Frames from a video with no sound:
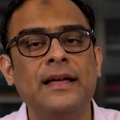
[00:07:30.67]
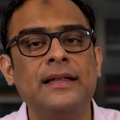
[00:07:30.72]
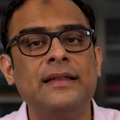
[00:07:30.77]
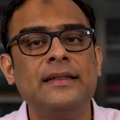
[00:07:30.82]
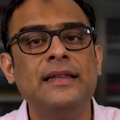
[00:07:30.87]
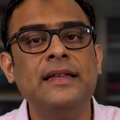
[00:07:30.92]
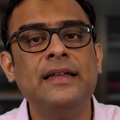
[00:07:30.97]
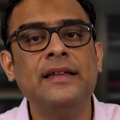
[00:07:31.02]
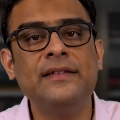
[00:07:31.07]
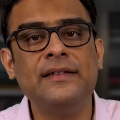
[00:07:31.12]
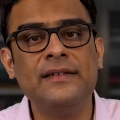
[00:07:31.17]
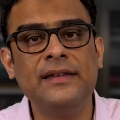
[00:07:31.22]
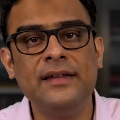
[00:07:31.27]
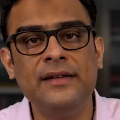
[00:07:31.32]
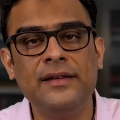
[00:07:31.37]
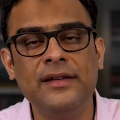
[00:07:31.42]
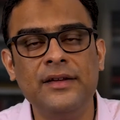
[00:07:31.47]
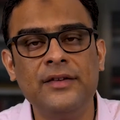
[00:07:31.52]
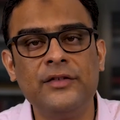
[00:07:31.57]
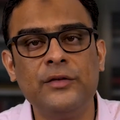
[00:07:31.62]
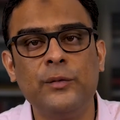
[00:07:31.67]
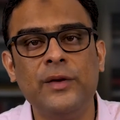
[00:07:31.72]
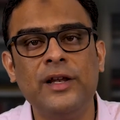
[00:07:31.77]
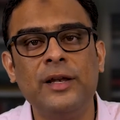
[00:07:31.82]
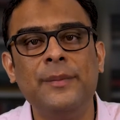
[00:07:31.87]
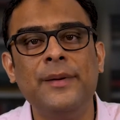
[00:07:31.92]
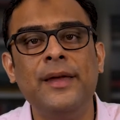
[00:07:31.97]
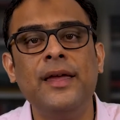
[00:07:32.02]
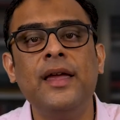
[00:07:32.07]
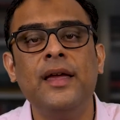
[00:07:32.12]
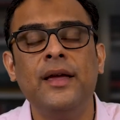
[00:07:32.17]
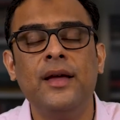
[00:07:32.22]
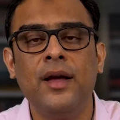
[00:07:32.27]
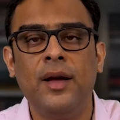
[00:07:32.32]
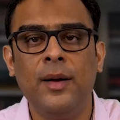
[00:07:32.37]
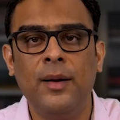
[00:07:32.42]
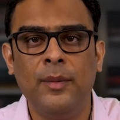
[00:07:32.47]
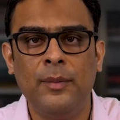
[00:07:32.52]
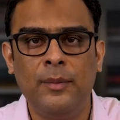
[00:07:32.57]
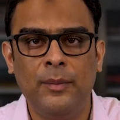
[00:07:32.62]
these Didis will be
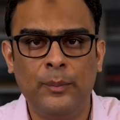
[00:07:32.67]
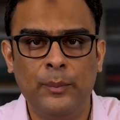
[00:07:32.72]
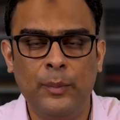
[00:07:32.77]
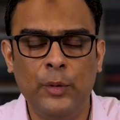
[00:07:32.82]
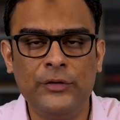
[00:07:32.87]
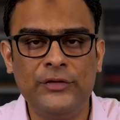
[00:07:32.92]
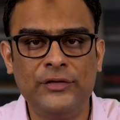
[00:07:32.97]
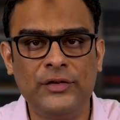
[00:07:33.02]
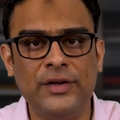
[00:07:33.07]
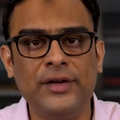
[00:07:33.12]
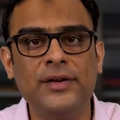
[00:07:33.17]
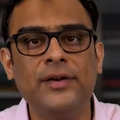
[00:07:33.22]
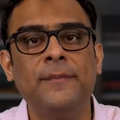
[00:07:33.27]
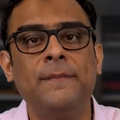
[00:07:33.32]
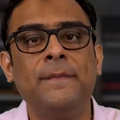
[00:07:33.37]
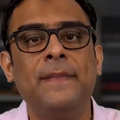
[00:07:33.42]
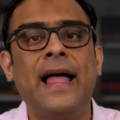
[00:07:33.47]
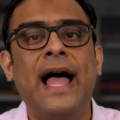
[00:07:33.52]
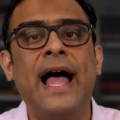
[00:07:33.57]
posted